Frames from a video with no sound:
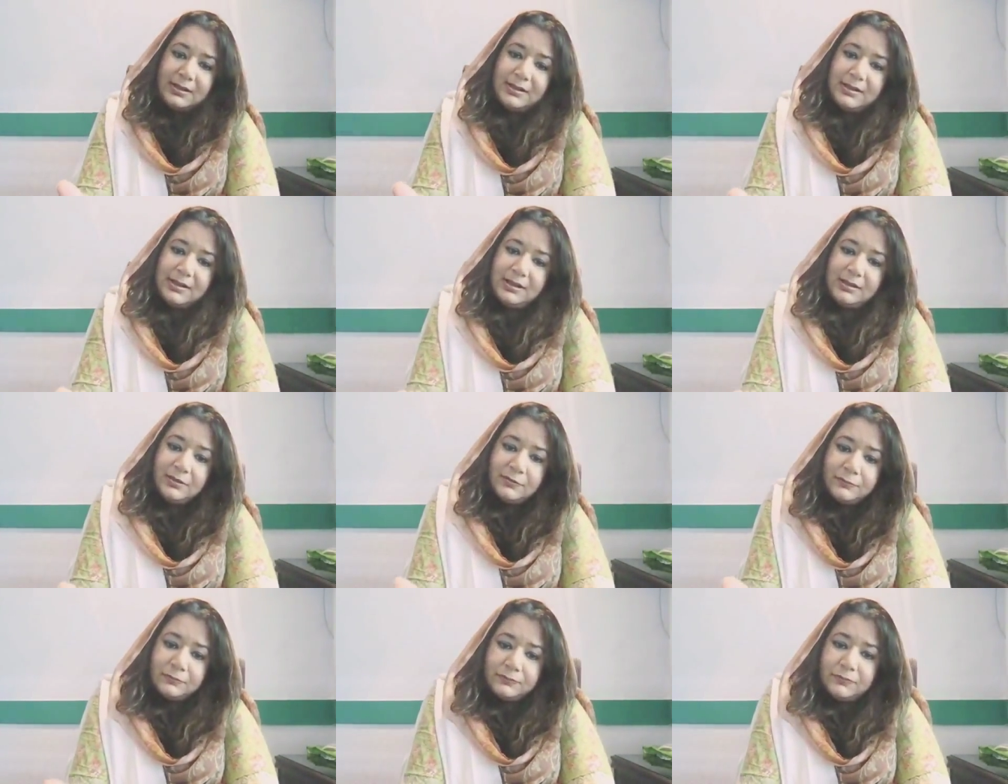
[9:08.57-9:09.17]
in
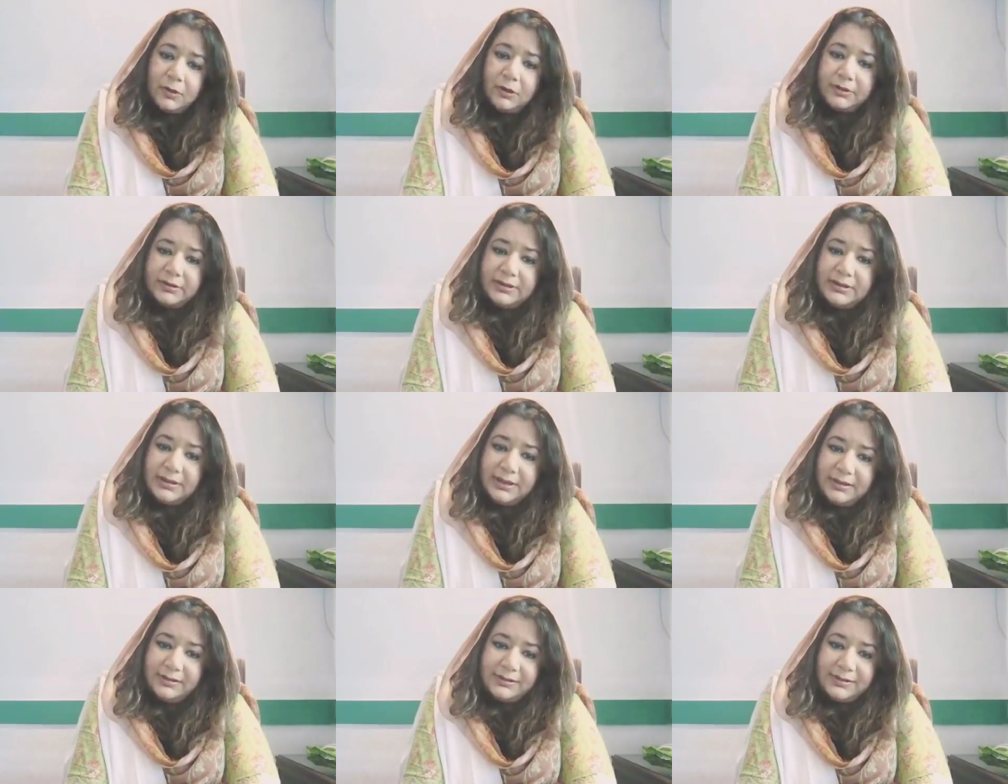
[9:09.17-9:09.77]
a foreign
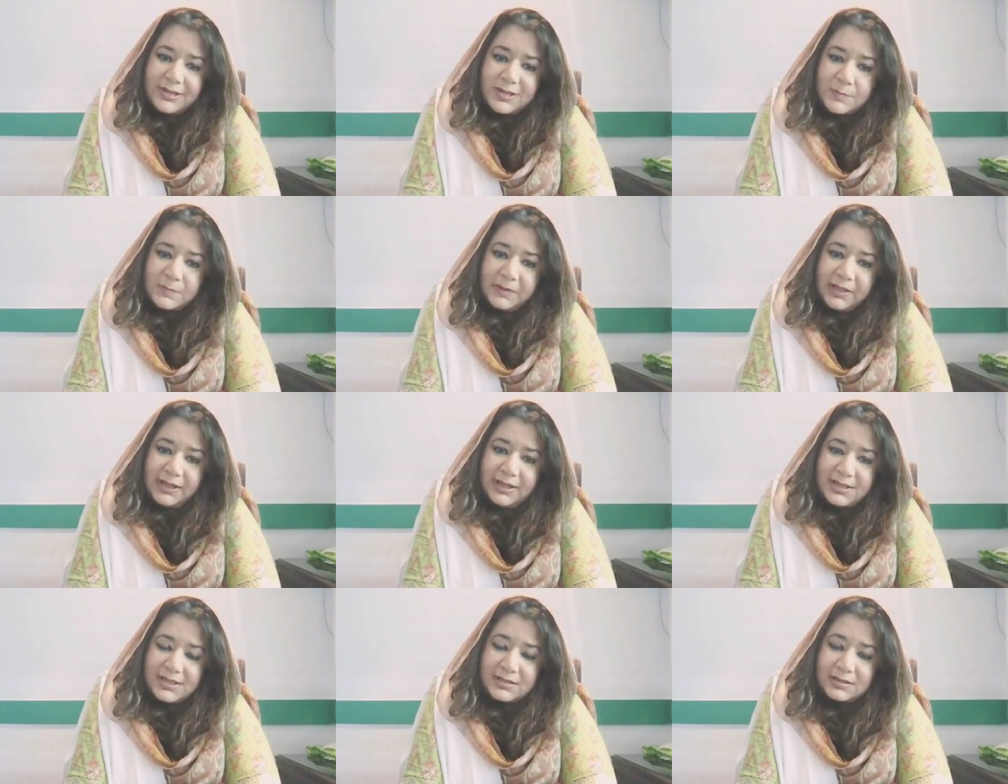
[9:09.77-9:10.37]

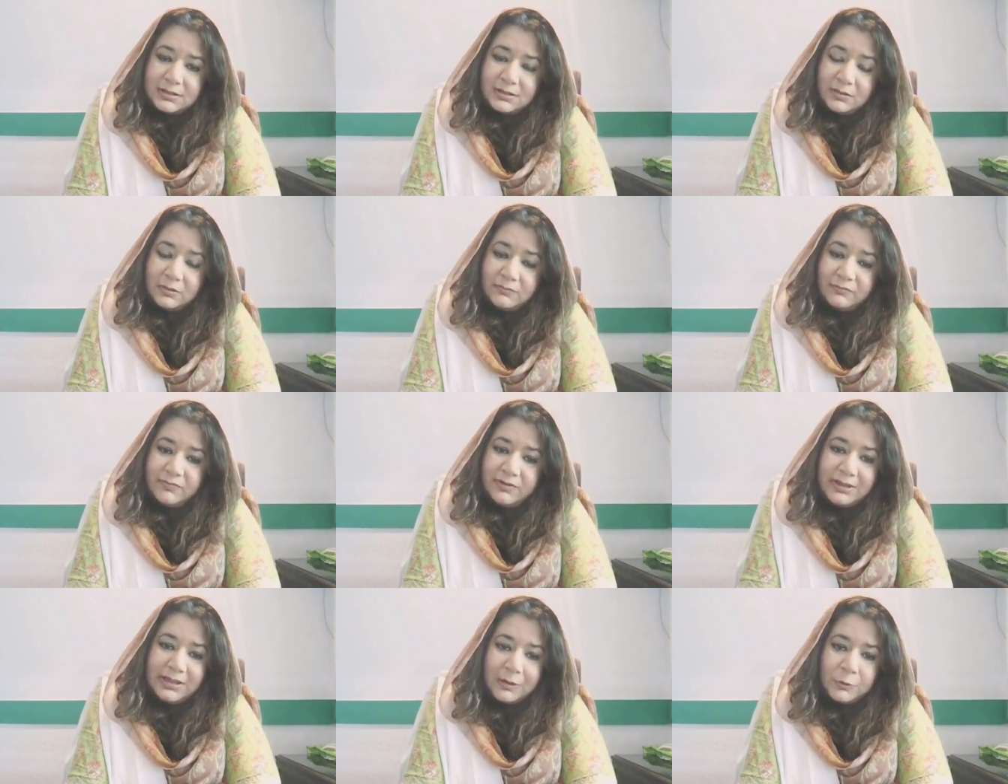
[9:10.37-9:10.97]
airspace
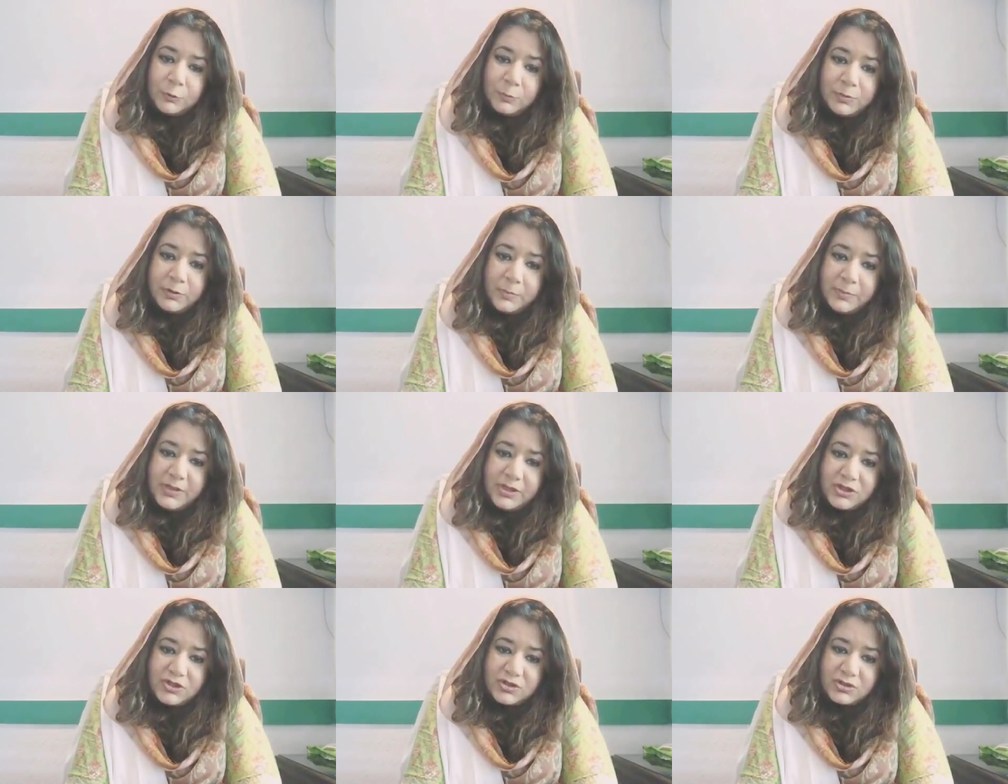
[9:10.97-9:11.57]
without
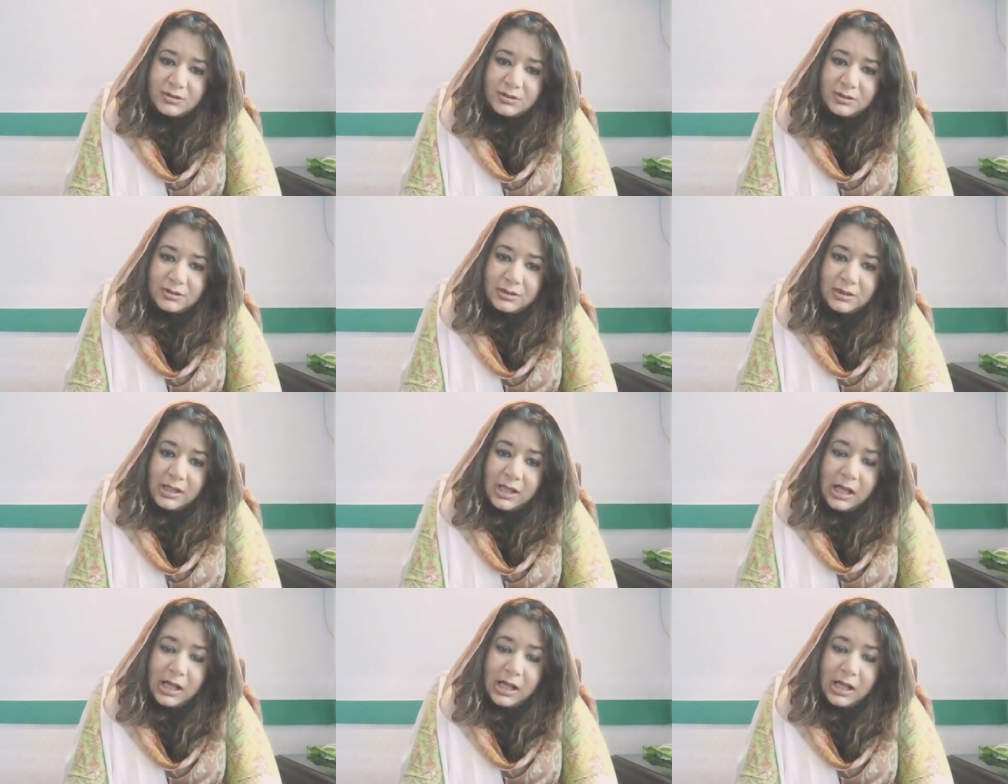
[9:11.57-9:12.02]
permission?